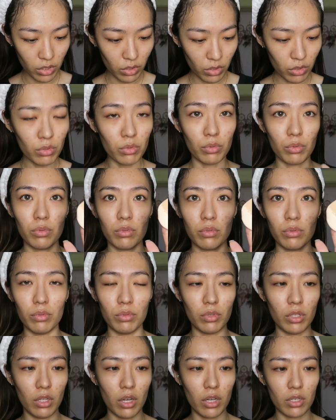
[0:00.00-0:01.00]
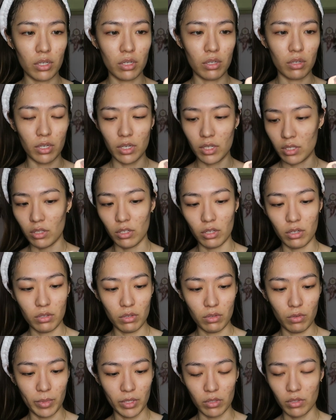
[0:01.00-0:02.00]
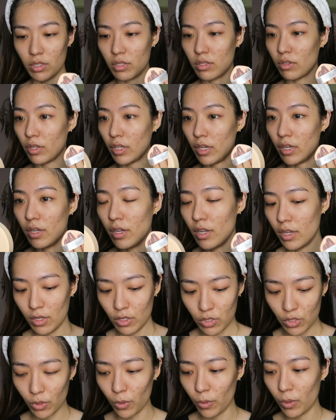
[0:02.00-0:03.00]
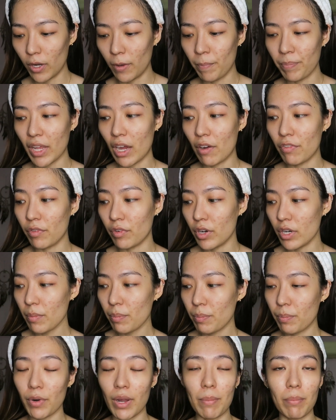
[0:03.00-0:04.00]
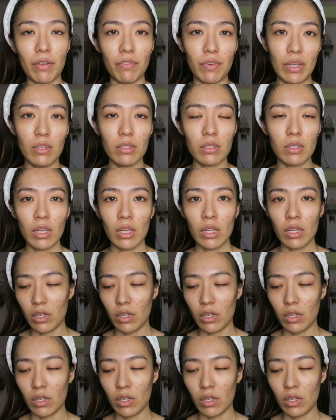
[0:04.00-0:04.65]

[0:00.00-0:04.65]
Ooh, a lot. Okay, that's a lot. Oh my goodness. Okay, so I've already prepped my face.